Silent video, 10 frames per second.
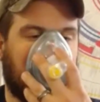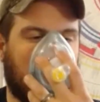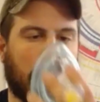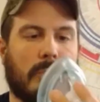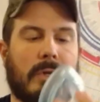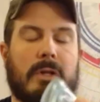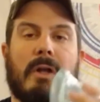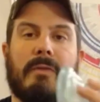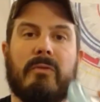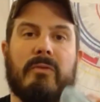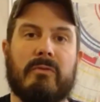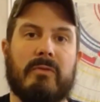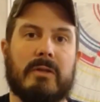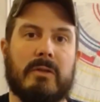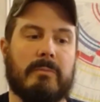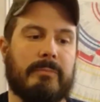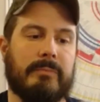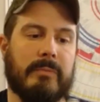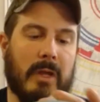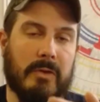You put it on the victim,
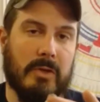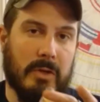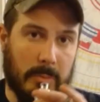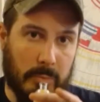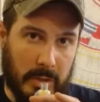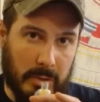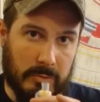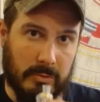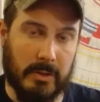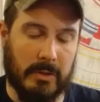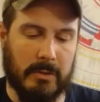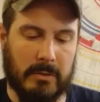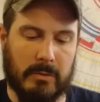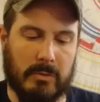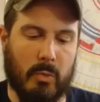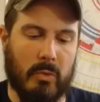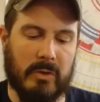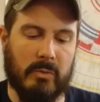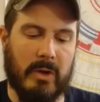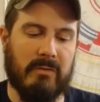and then you're going to breathe through the
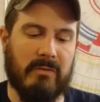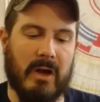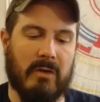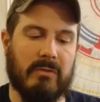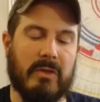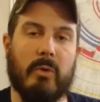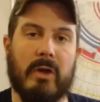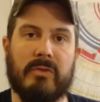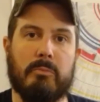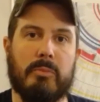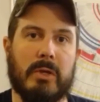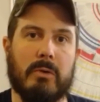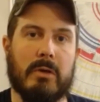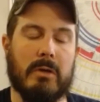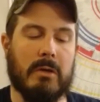one-way valve. That way if they puke,